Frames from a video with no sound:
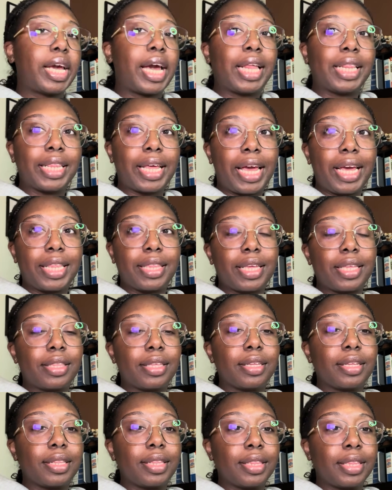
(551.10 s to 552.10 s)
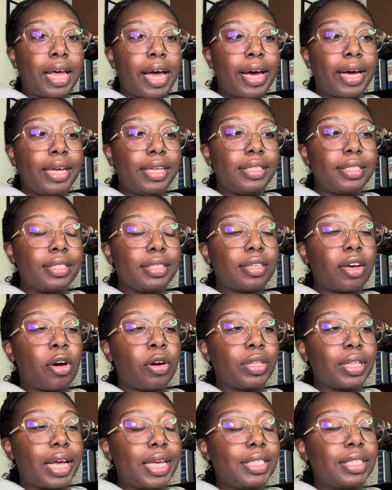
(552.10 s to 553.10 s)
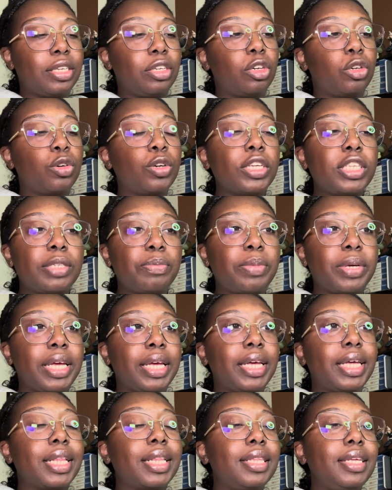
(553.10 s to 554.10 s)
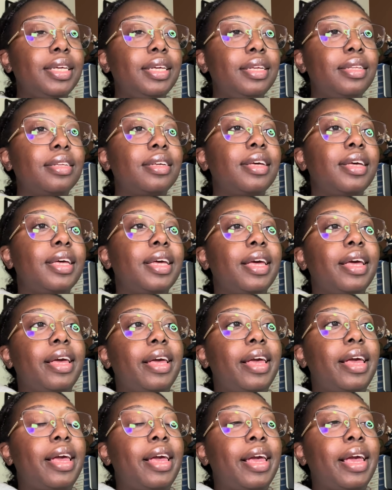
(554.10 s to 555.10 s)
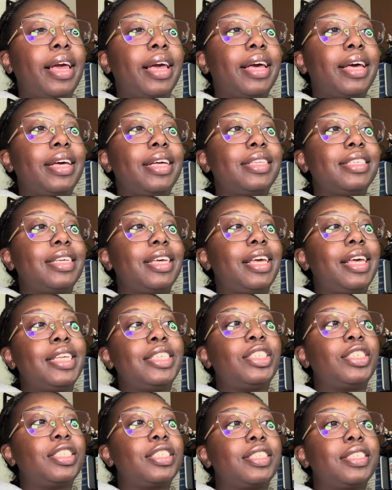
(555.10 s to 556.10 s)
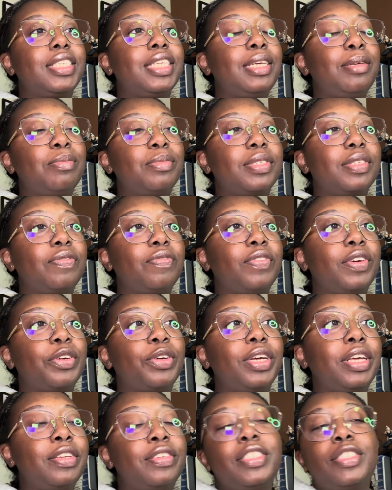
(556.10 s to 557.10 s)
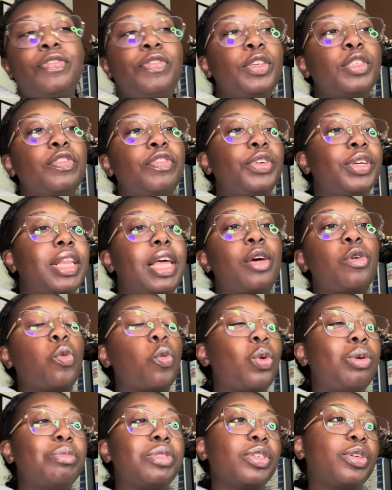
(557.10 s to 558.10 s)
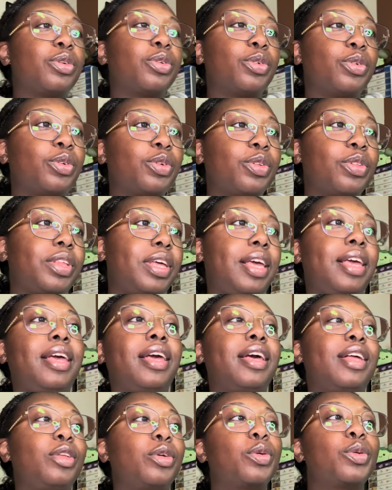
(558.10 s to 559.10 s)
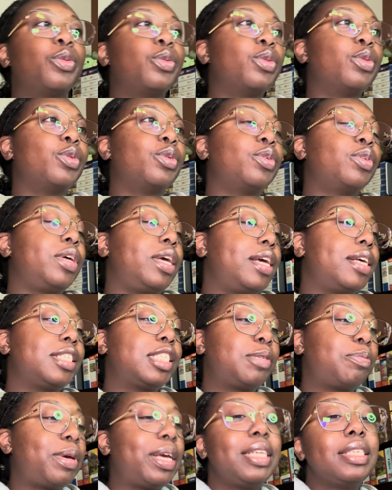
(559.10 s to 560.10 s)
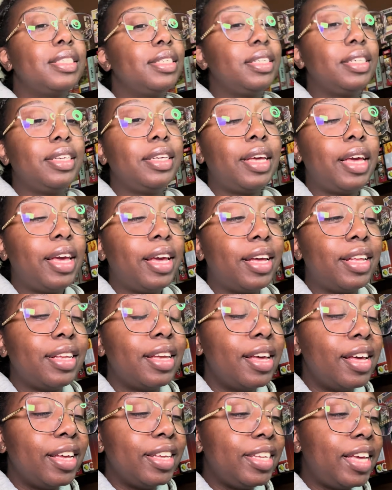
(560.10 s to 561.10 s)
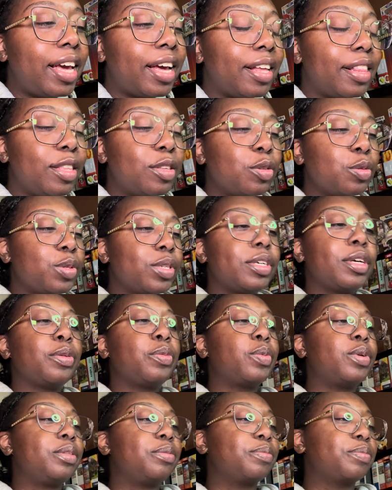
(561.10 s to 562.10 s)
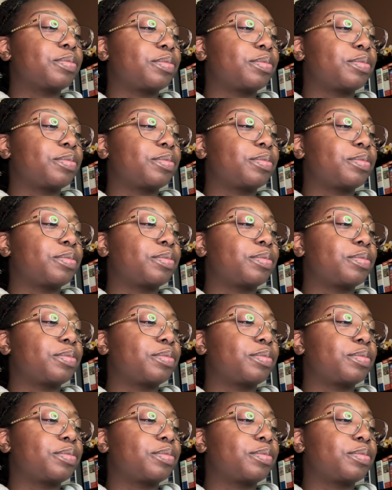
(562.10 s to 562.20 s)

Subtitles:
I like that the lines are nice and crisp and clean, and it just feels very like whimsical and cool and spacey. And yeah, this was a good one.